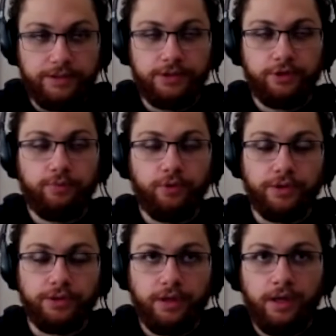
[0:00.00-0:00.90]
0.
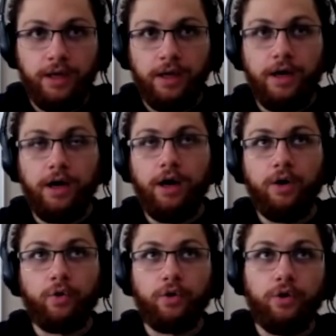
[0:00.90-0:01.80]

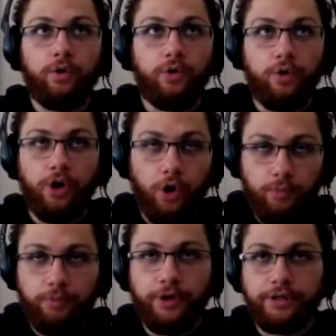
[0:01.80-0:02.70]
Or
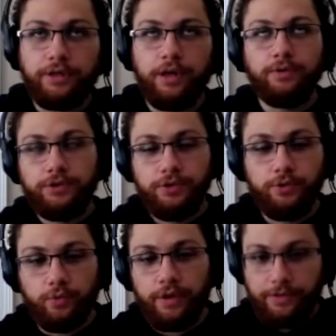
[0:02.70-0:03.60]

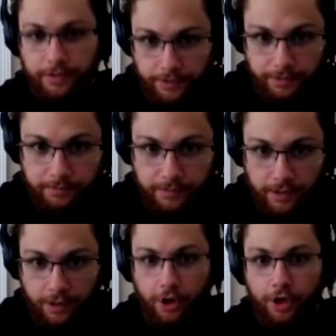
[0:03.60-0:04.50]
0.02 Ethereum.
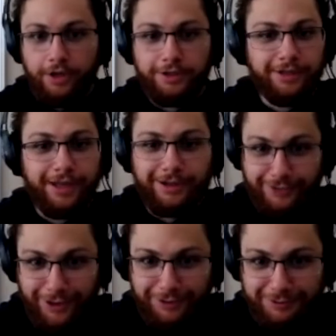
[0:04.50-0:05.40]
It's not a
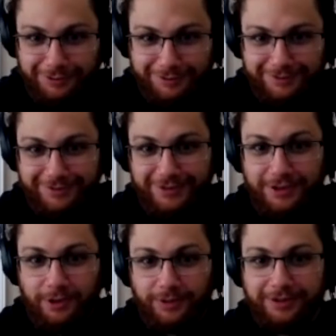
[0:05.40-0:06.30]
dollar.
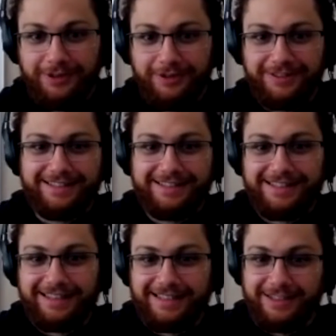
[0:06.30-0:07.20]
So,
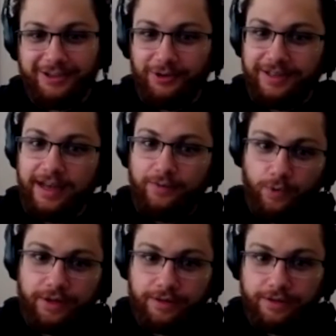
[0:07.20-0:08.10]
it's like since you only have
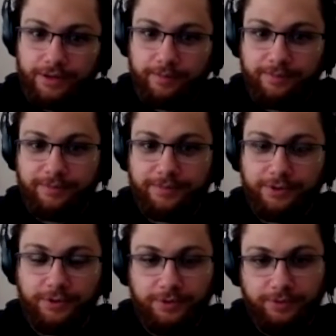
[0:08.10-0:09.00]
one Ethereum,
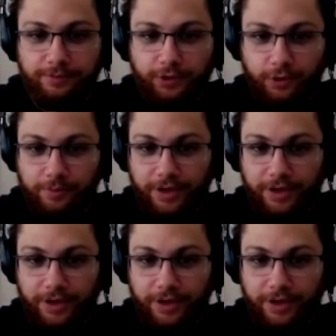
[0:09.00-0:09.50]
your